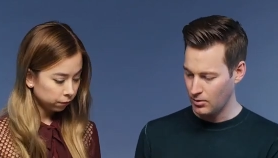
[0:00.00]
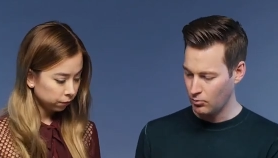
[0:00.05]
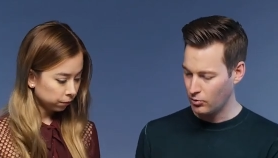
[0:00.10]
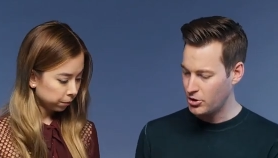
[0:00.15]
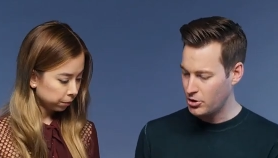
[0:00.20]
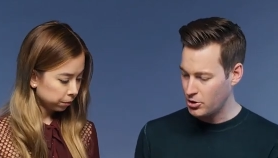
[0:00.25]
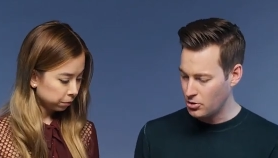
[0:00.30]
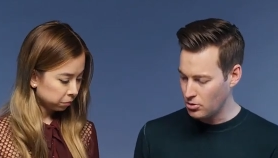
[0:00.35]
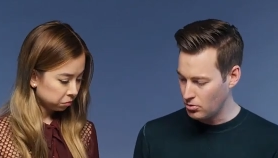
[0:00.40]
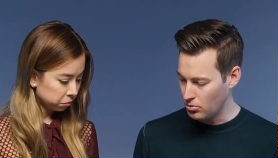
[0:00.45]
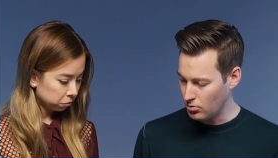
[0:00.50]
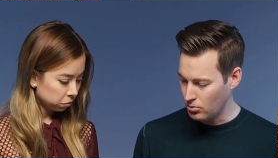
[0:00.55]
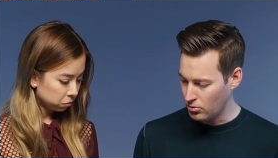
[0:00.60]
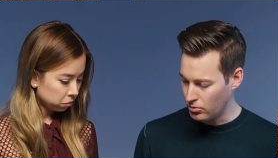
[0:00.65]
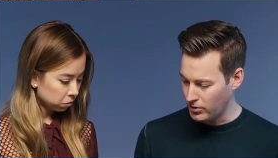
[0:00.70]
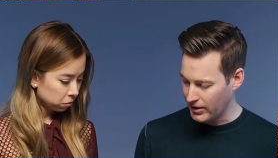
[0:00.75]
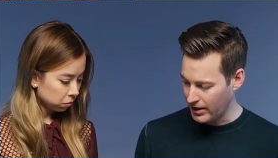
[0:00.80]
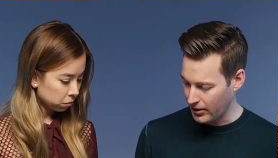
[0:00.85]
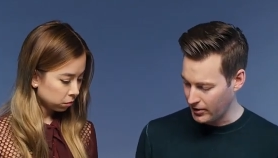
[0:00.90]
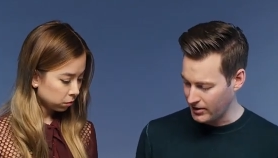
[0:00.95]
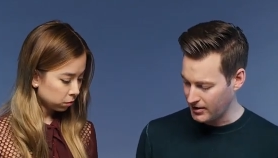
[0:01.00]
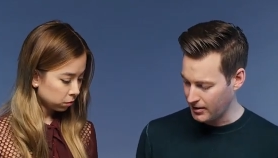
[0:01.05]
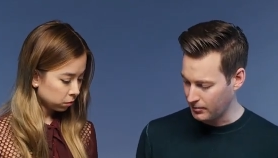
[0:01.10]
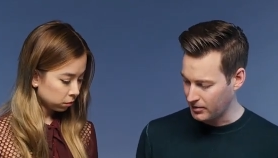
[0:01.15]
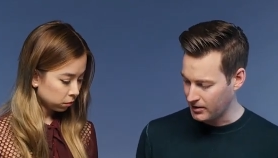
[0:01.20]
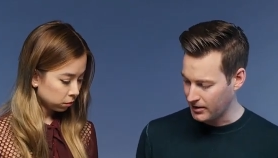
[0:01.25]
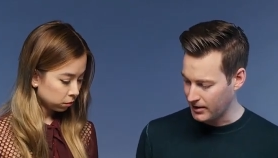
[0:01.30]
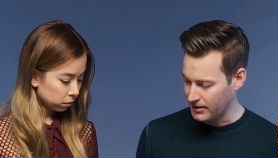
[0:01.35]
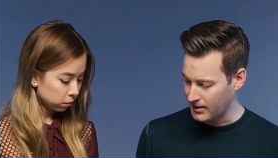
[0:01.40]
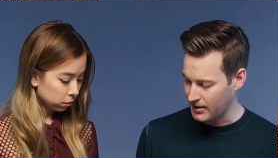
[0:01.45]
Speaker 1: Would you carry
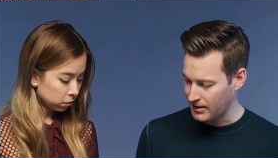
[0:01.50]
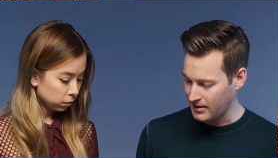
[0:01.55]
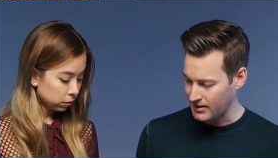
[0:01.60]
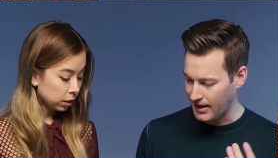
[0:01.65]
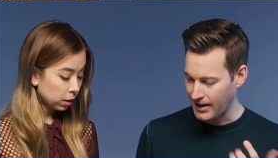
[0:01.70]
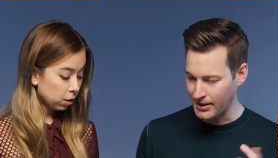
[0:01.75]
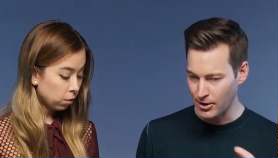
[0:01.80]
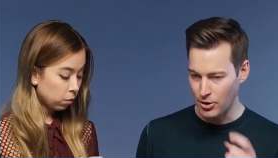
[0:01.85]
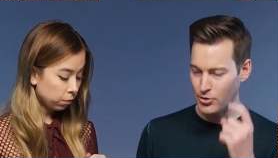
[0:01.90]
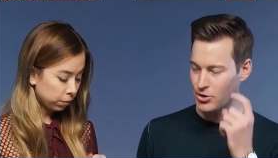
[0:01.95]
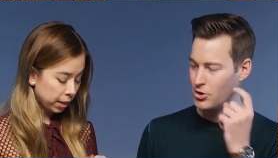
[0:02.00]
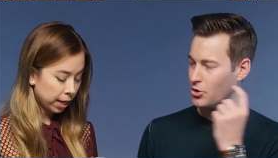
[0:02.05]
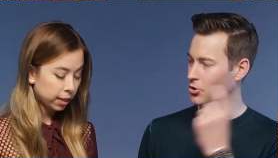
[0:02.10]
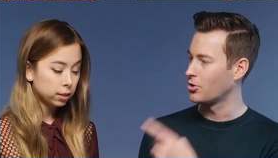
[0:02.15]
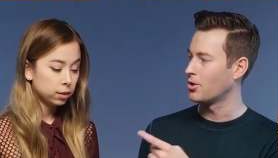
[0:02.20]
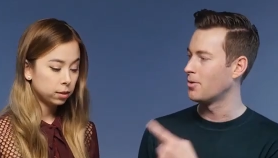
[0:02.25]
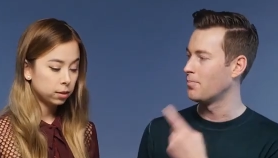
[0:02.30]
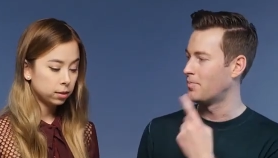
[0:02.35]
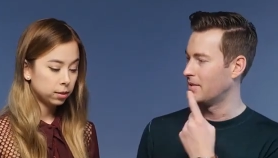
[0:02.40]
something like this? I know yes. you're a